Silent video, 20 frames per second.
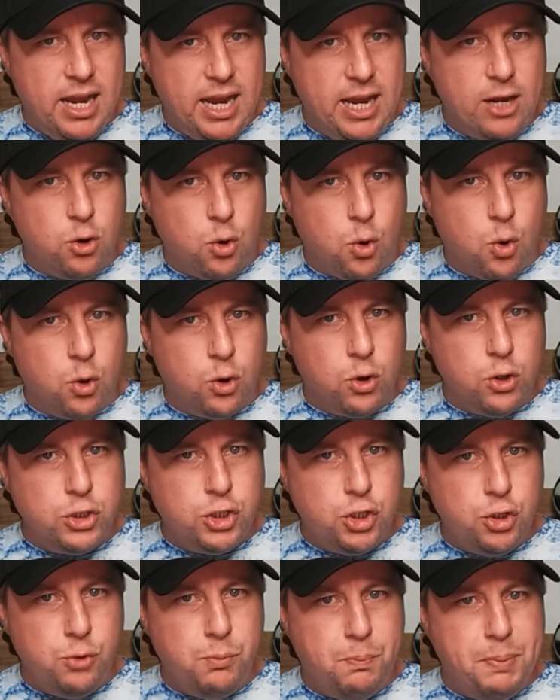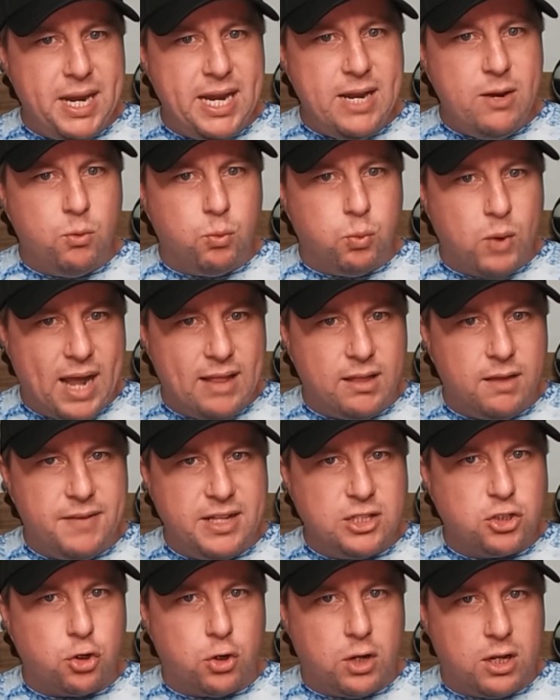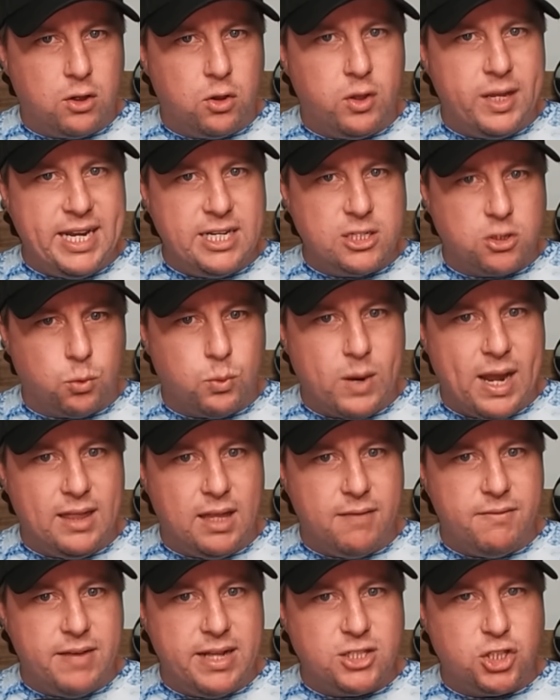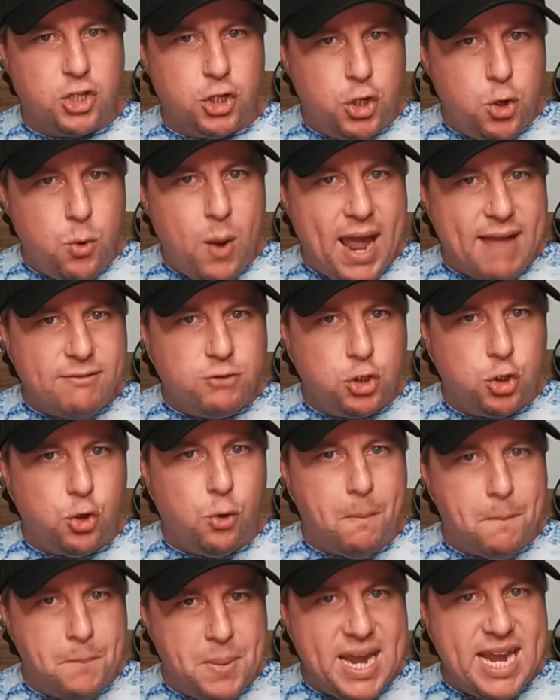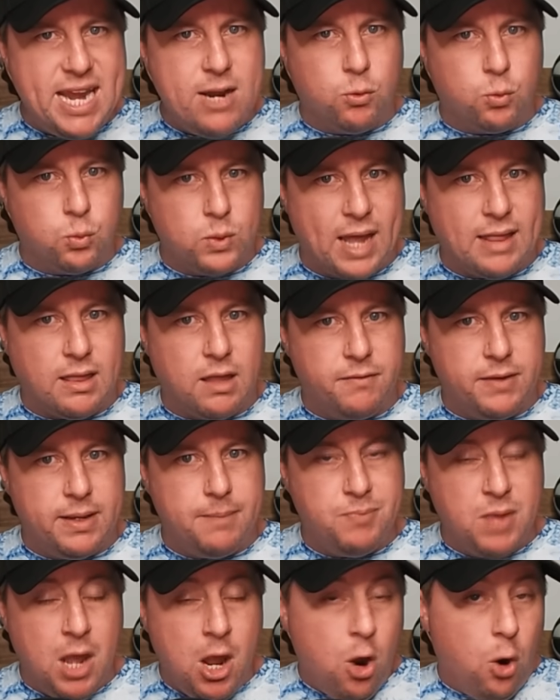In order to be relevant or to cling to relevance, you have to be relevant,